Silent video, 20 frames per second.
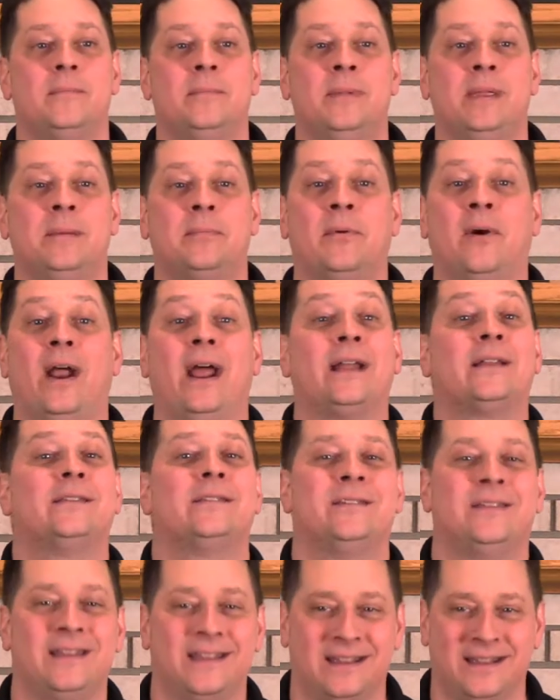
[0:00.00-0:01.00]
Be
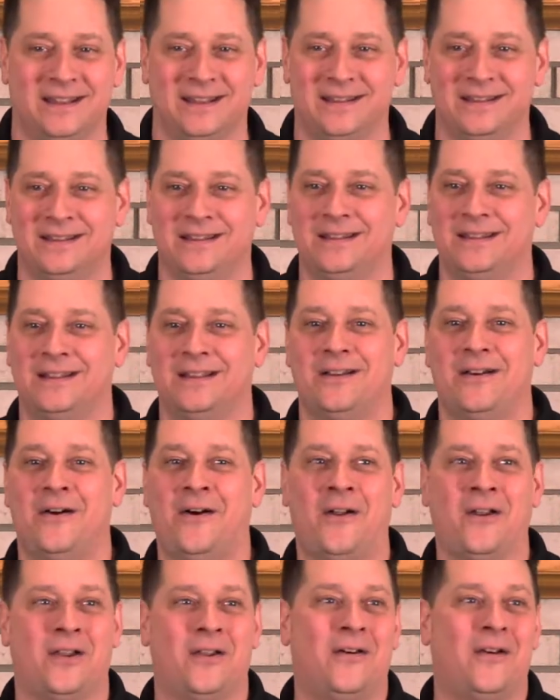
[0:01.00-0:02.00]
practicing it
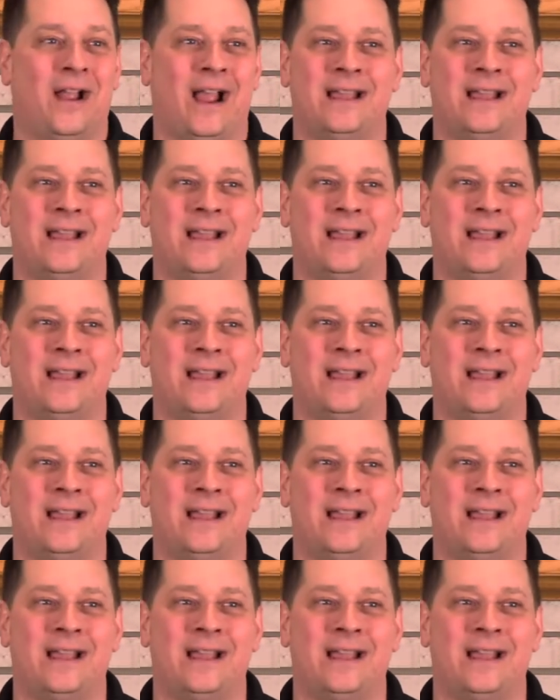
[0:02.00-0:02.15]
all along.